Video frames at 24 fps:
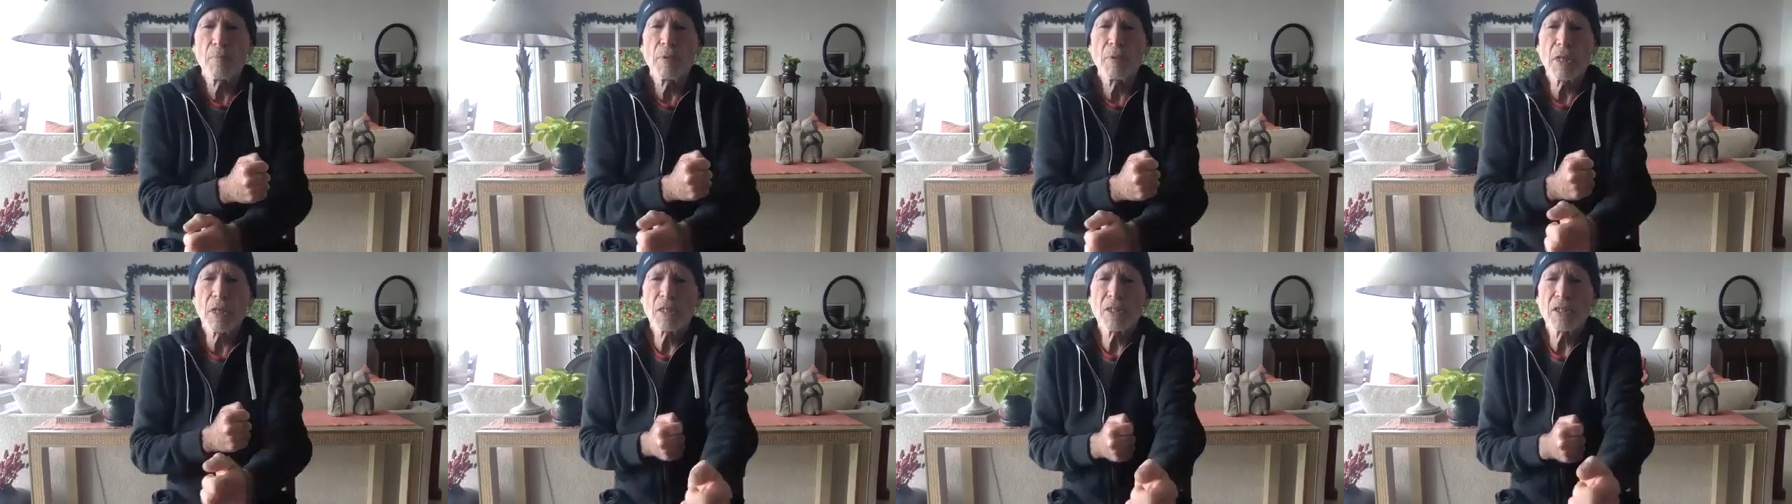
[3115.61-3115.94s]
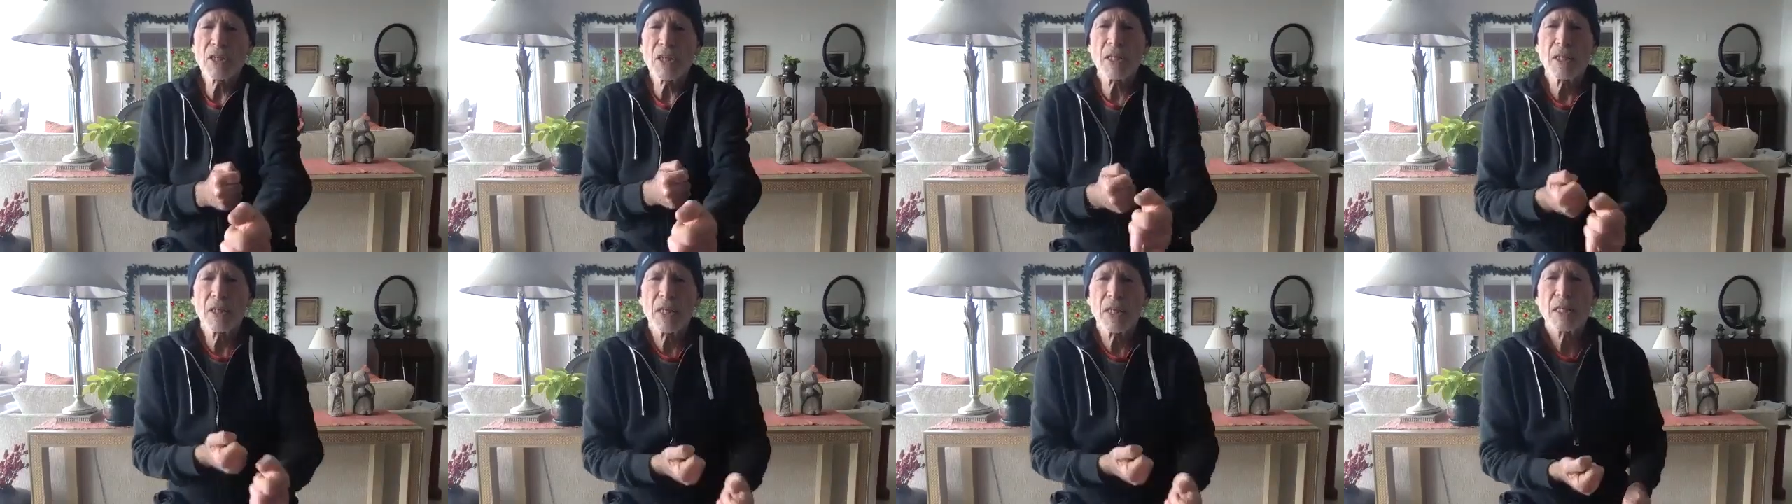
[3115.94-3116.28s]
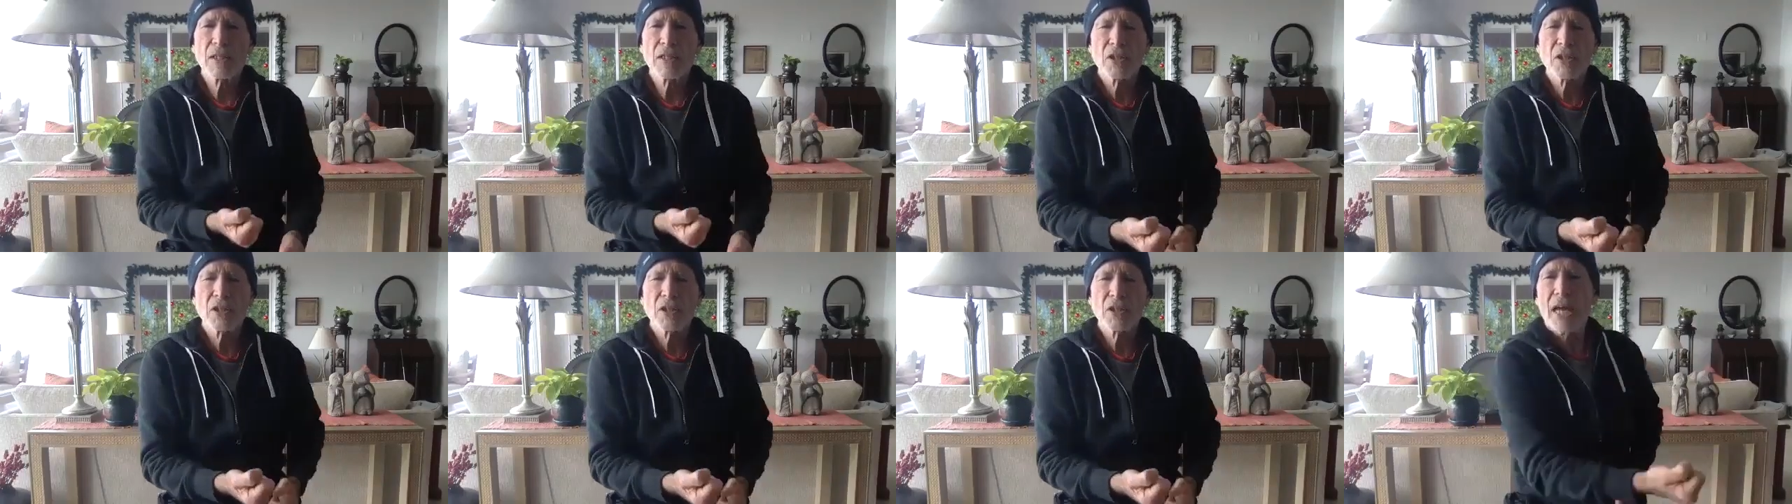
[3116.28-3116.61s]
but
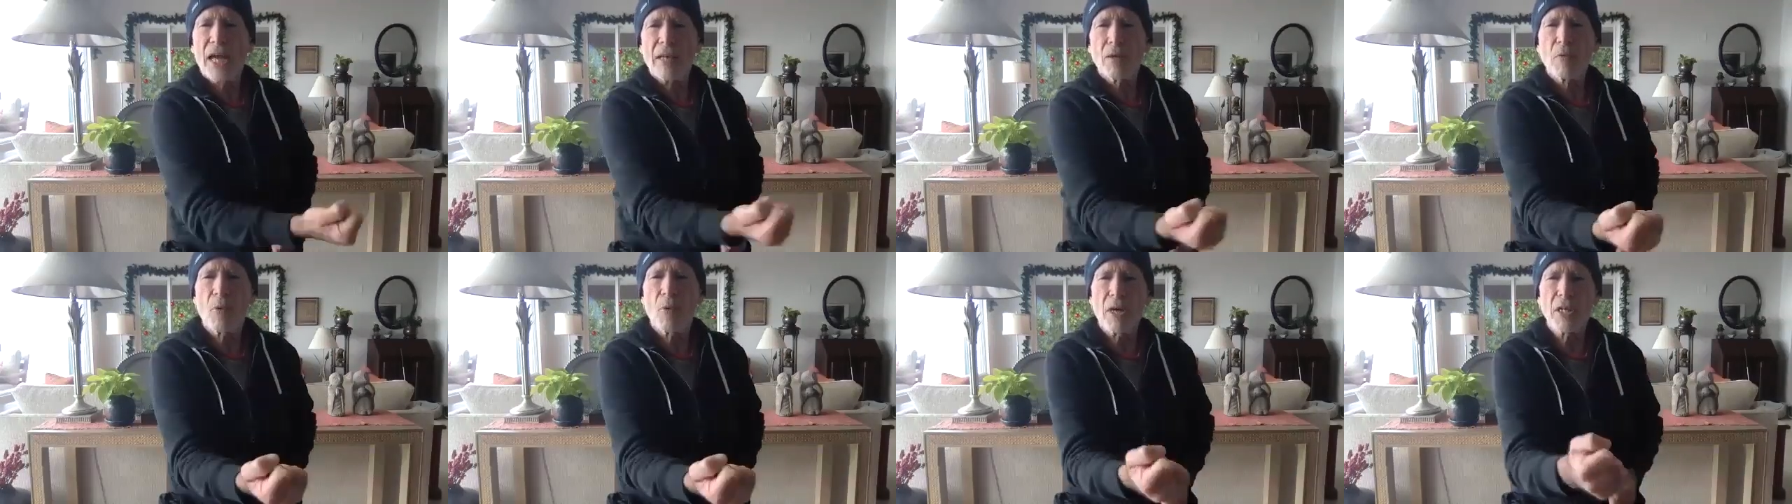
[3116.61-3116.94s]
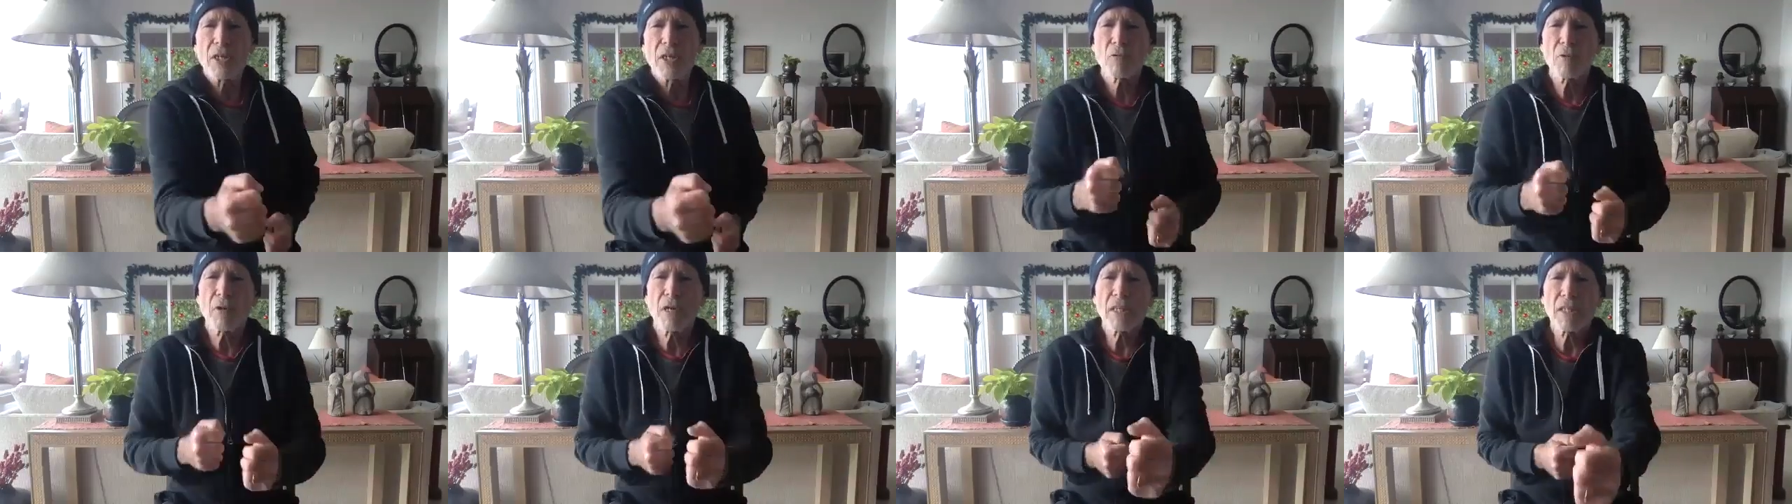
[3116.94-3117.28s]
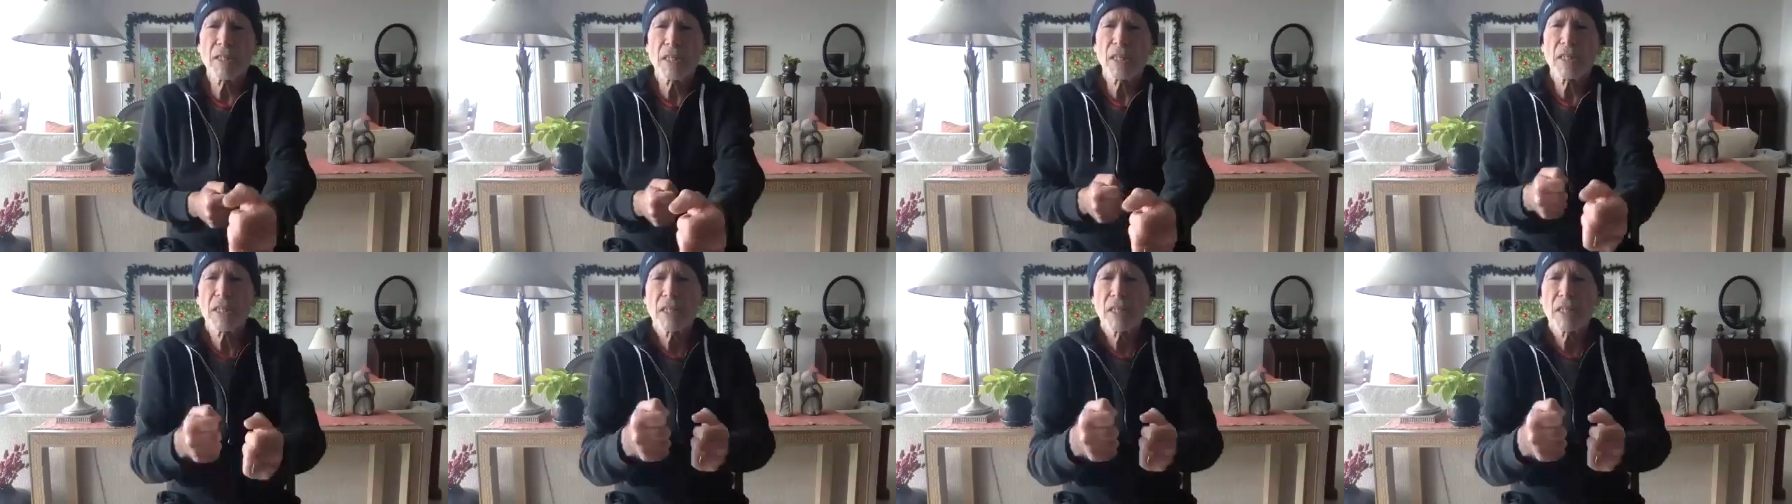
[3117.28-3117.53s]
it's sideways rather